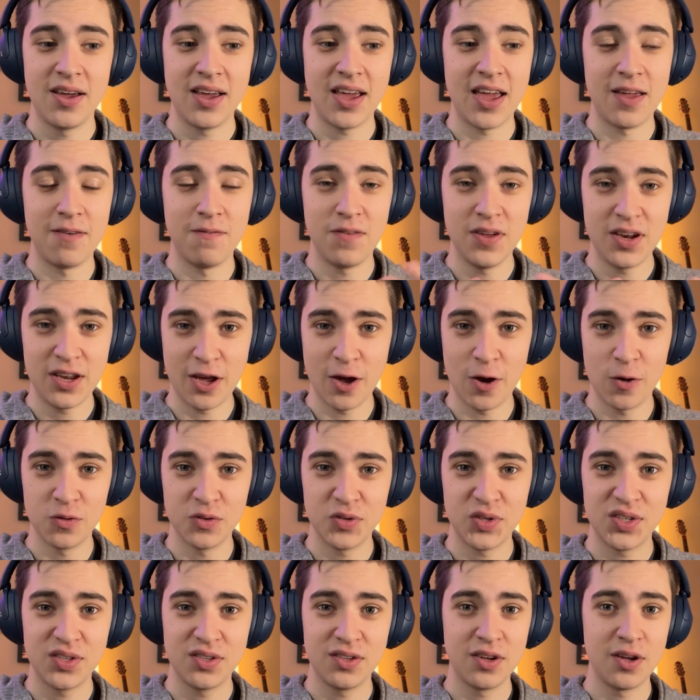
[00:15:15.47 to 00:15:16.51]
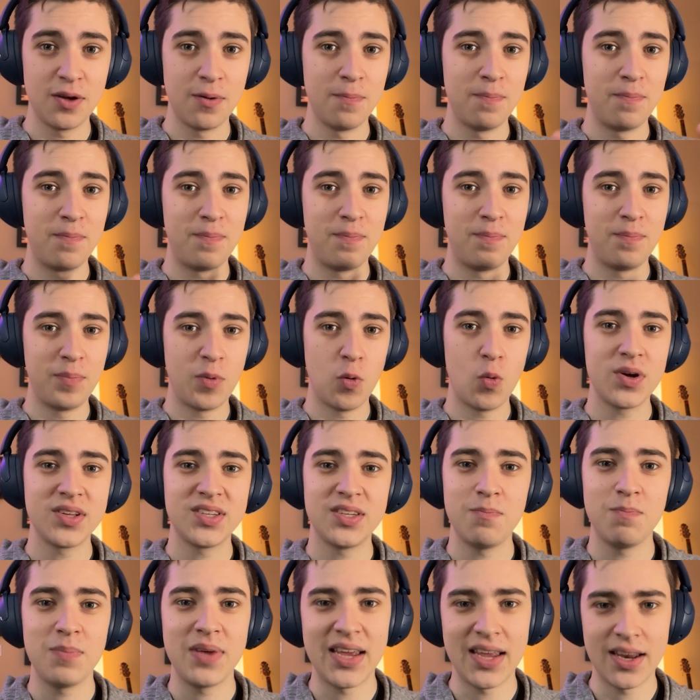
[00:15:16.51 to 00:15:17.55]
and videos. But what does
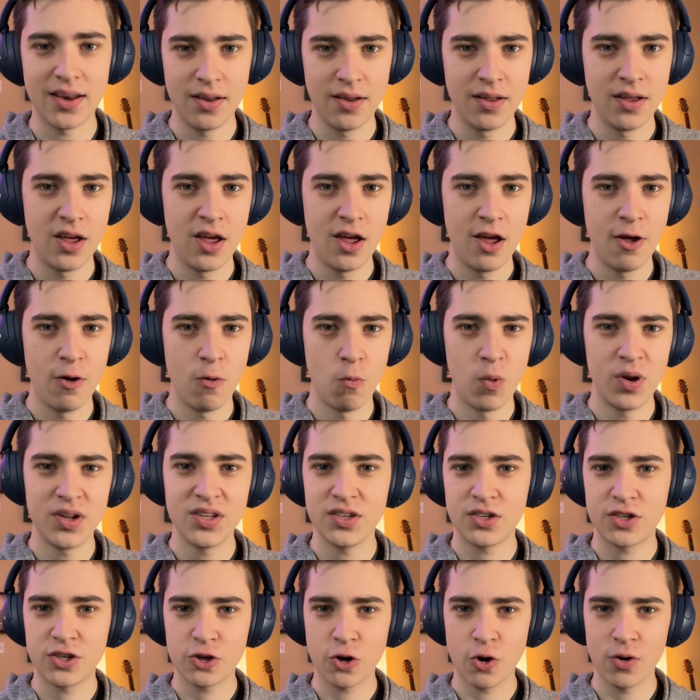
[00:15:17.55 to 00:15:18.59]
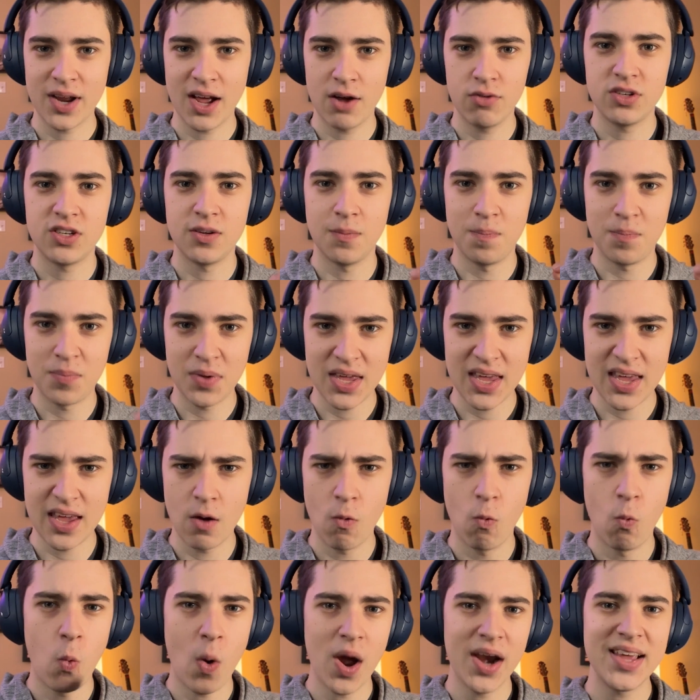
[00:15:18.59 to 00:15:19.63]
it mean? What does it turn out to be?
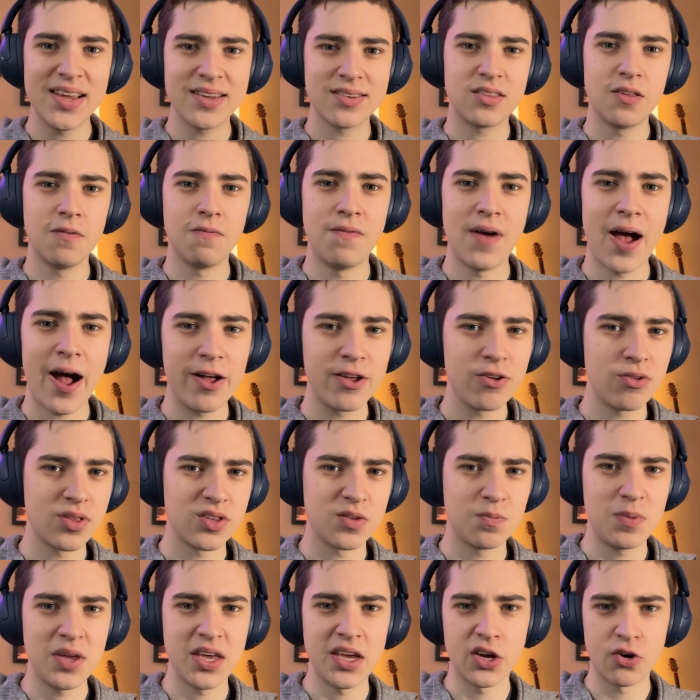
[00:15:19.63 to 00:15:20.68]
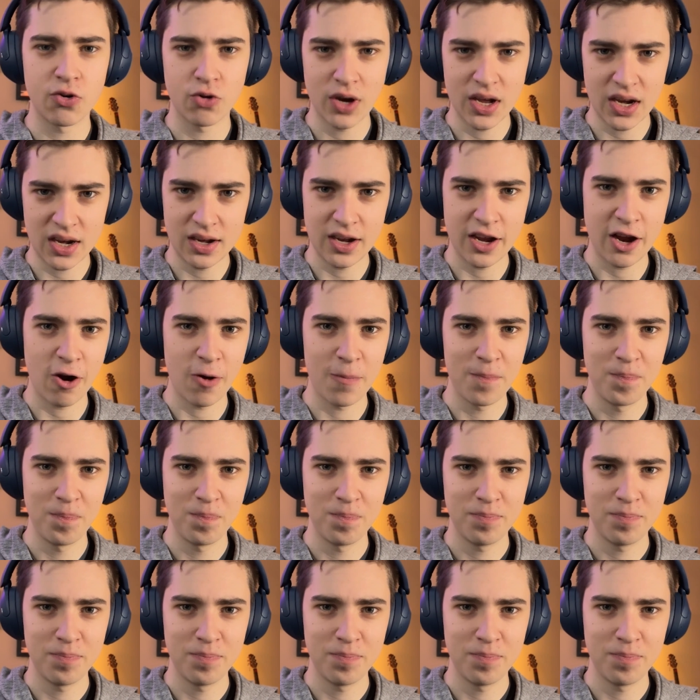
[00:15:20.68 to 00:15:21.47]
What is the value that's being created here?